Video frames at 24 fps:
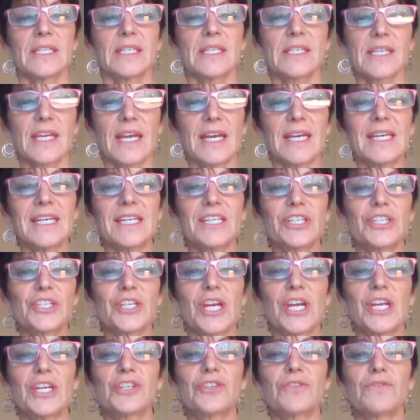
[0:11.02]
Society has
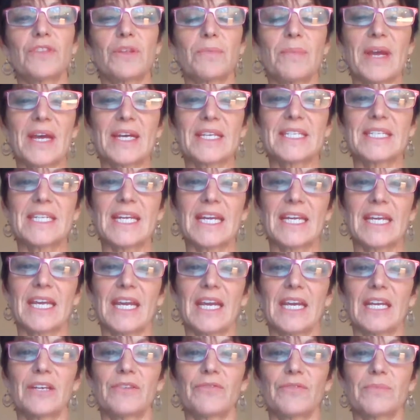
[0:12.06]
changed over the past
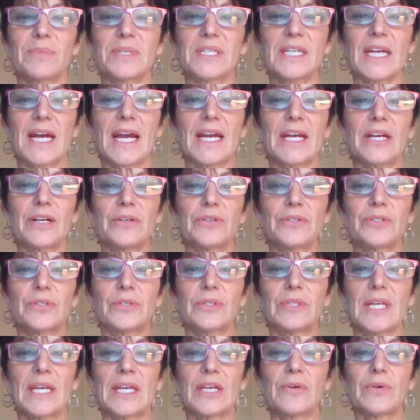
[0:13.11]
decade, from style
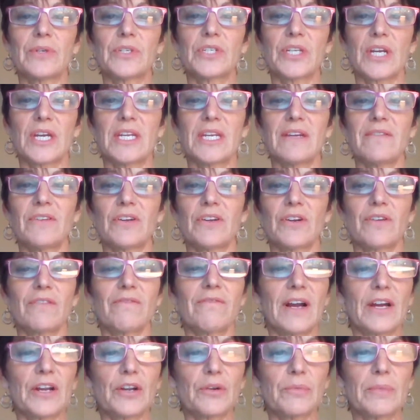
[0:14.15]
to language and even our
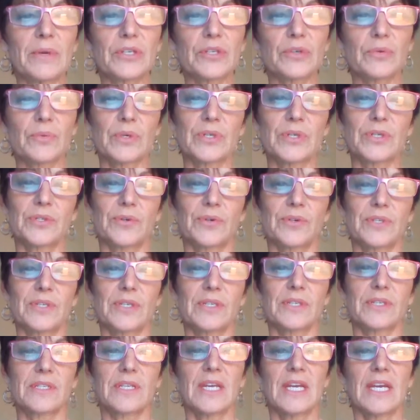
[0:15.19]
environmental
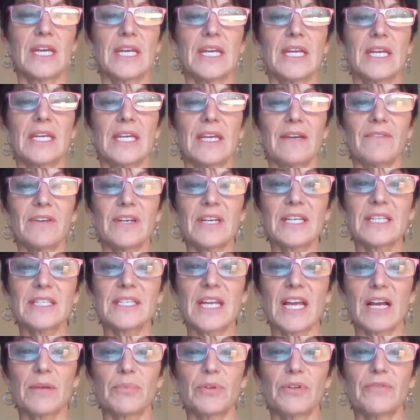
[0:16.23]
resources. Give an
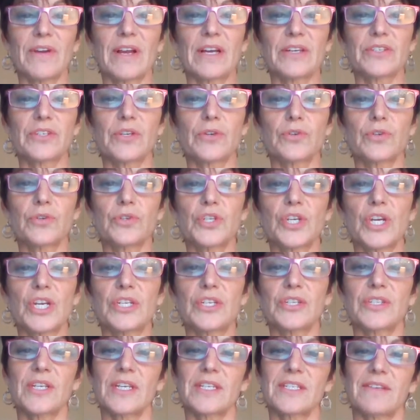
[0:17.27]
example of how social
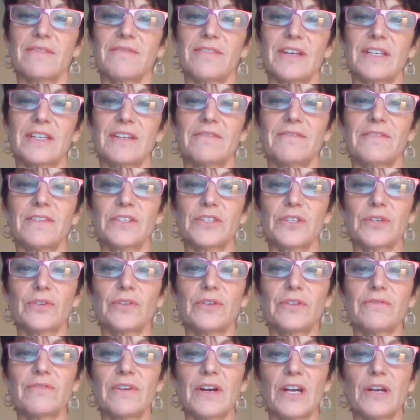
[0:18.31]
changes has affected
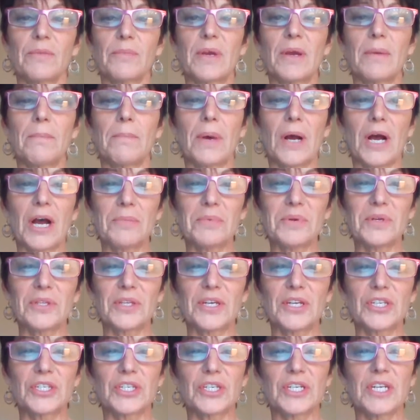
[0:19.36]
physical environment,
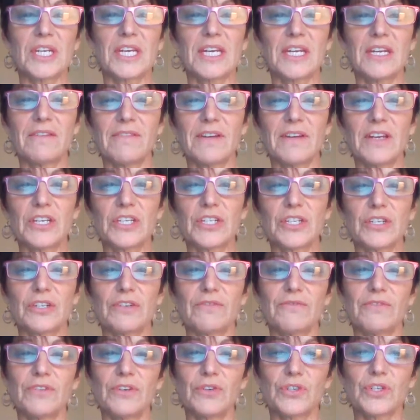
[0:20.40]
population, innovation,
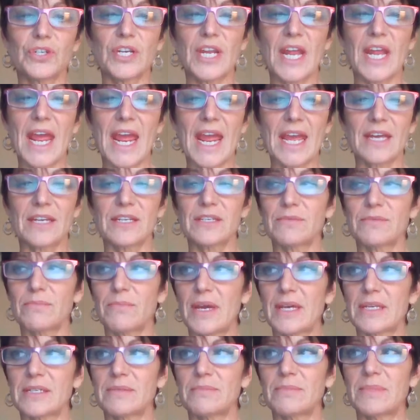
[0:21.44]
diffusion, and
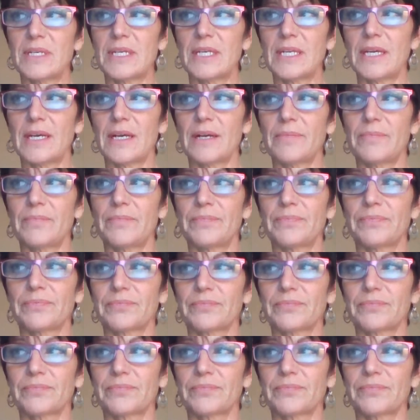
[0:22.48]
mass media.